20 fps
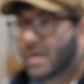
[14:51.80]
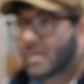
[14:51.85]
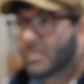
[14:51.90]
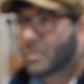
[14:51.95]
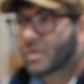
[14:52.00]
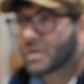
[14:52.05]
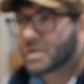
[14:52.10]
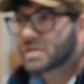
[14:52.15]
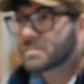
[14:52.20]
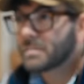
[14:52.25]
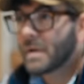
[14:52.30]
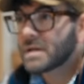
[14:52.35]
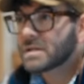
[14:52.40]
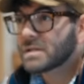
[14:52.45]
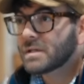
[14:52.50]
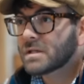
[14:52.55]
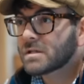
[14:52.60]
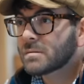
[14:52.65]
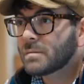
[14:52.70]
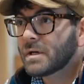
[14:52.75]
I'm not
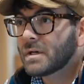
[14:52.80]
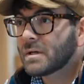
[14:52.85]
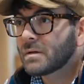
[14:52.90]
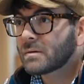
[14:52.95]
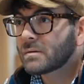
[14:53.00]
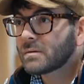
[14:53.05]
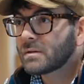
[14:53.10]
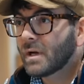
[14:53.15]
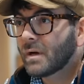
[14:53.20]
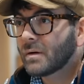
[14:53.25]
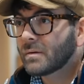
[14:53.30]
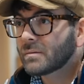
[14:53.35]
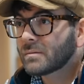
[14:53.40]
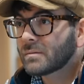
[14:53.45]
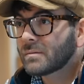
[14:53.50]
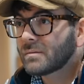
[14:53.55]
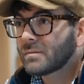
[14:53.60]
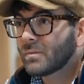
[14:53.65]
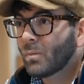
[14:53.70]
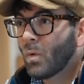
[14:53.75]
expecting it to be, you know,
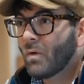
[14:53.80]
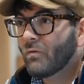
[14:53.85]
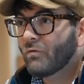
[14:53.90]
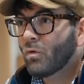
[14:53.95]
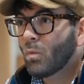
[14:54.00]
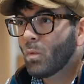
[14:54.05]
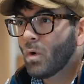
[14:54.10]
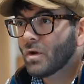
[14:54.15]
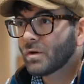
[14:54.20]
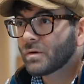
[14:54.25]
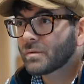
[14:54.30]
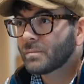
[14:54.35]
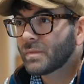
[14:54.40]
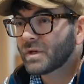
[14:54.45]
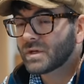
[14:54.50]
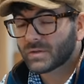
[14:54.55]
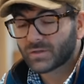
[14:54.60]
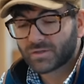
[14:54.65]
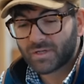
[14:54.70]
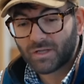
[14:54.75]
one for one,
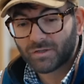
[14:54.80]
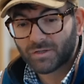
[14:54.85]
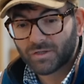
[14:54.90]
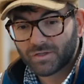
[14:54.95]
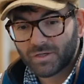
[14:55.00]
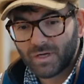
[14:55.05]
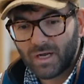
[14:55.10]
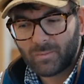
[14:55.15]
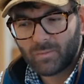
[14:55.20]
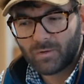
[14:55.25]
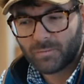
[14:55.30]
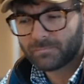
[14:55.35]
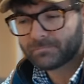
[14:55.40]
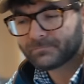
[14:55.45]
because that doesn't happen.